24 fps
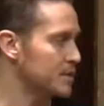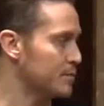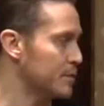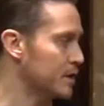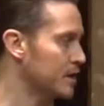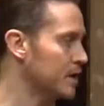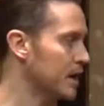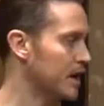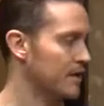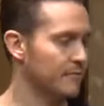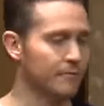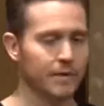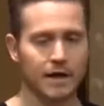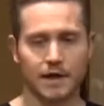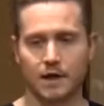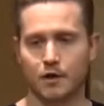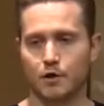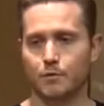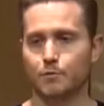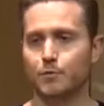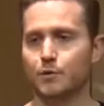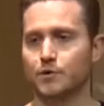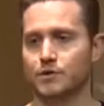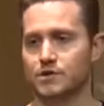So there'll be a lot of
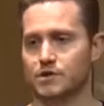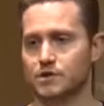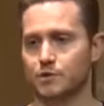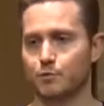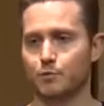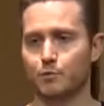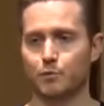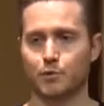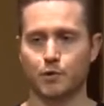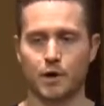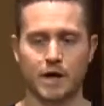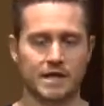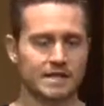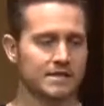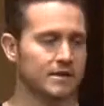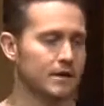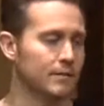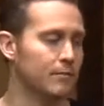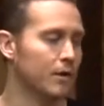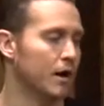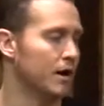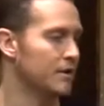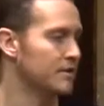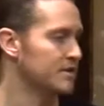my own personal
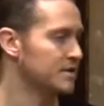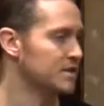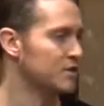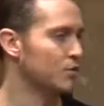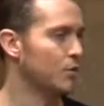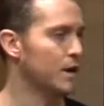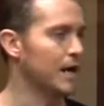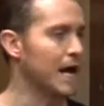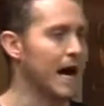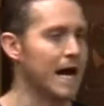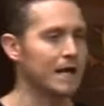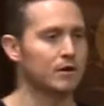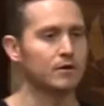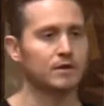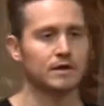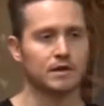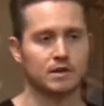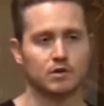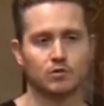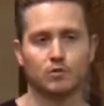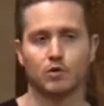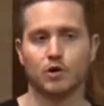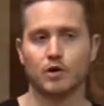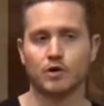proprietary models, the way I
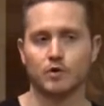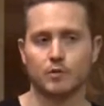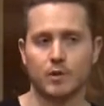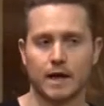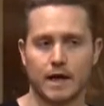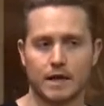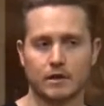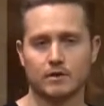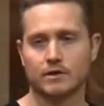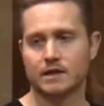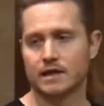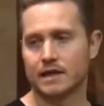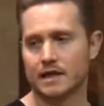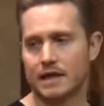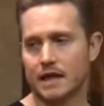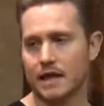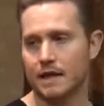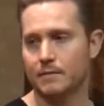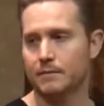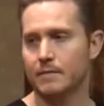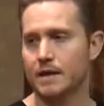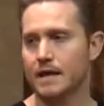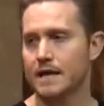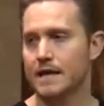look at the world, the way I look at
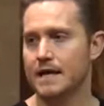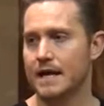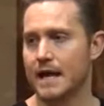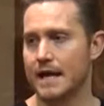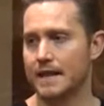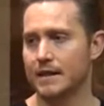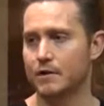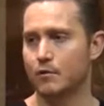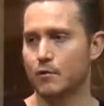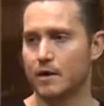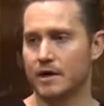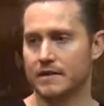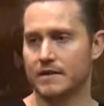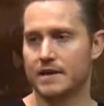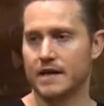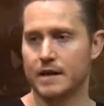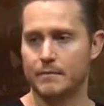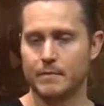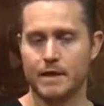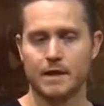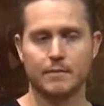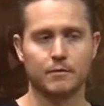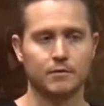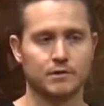game, and the way
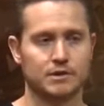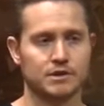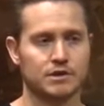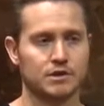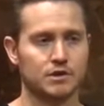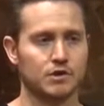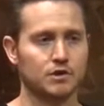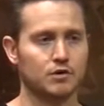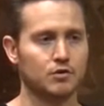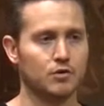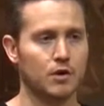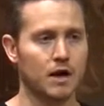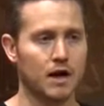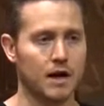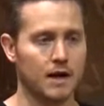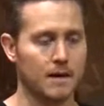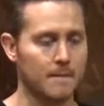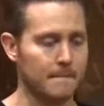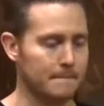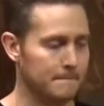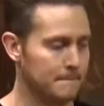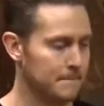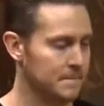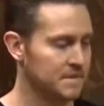that I'm able
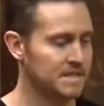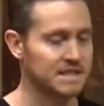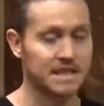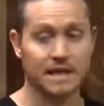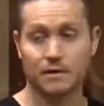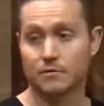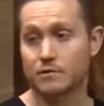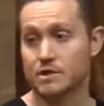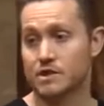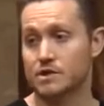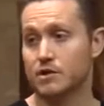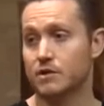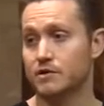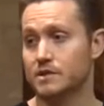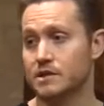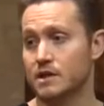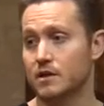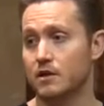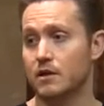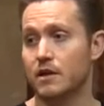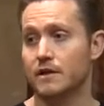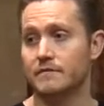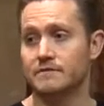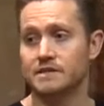to get
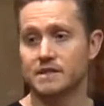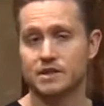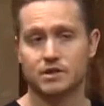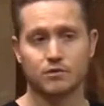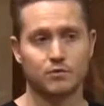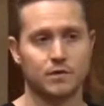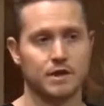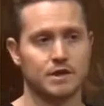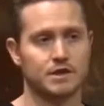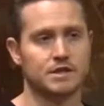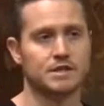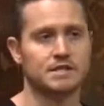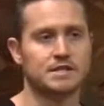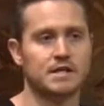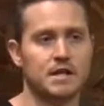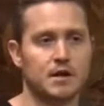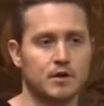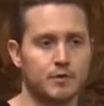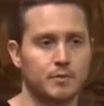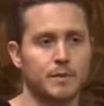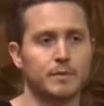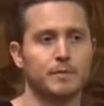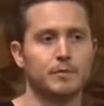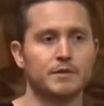results in a lot of situations
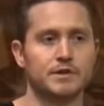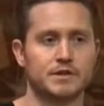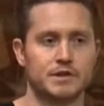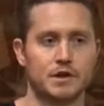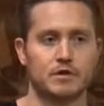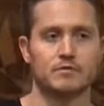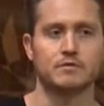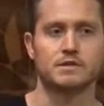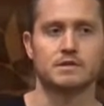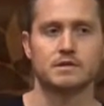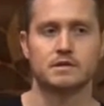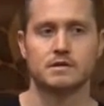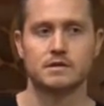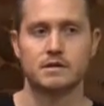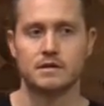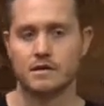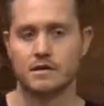that other people don't.